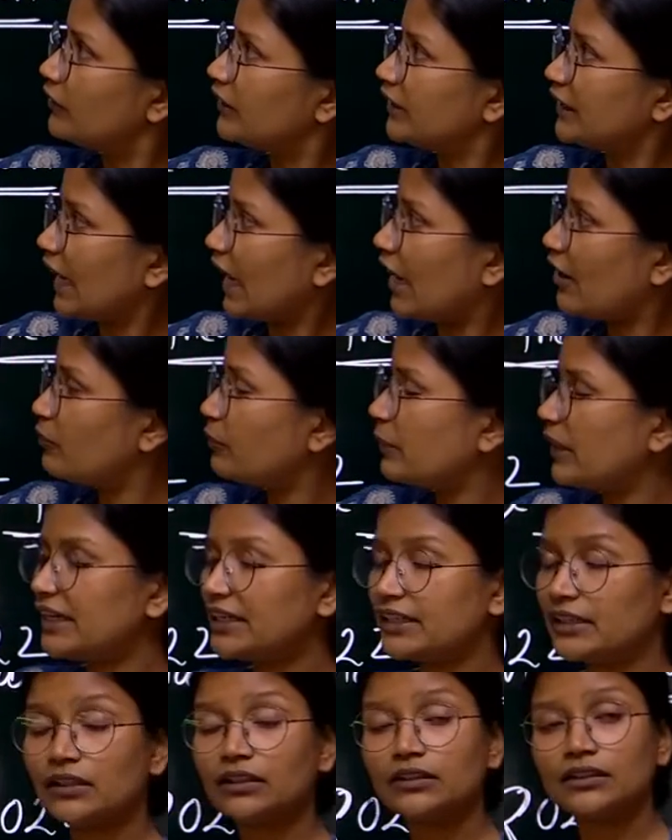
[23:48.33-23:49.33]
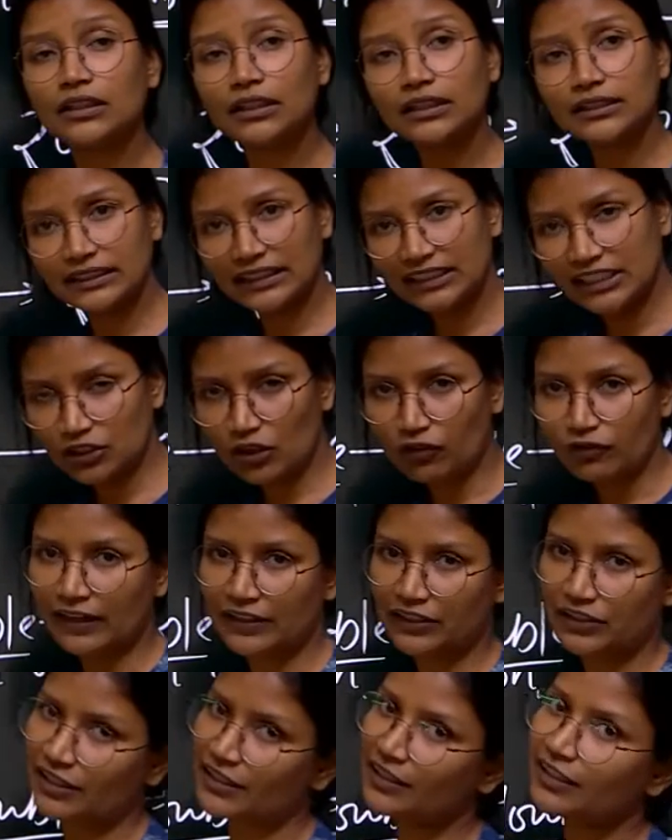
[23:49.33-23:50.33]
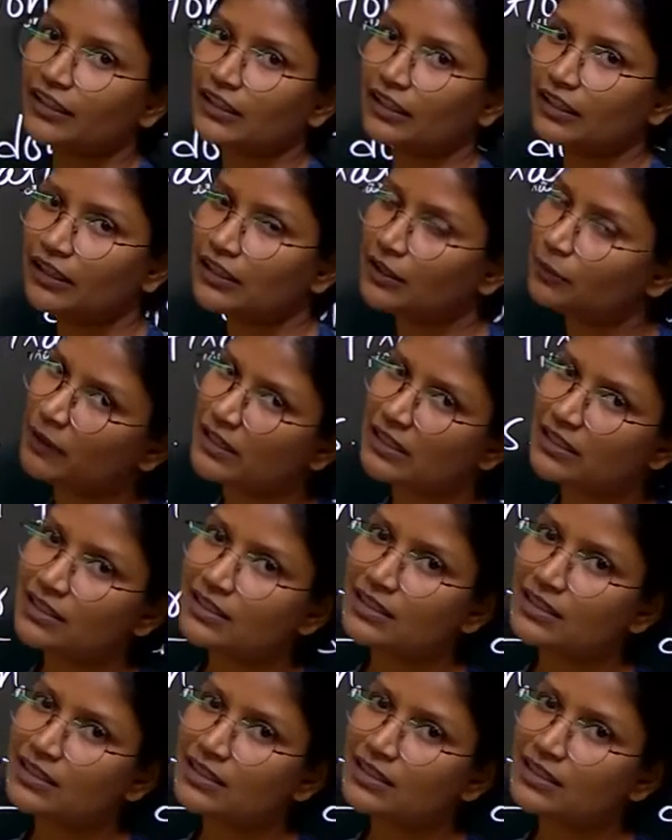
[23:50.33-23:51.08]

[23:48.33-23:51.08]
We have made a series of lecture in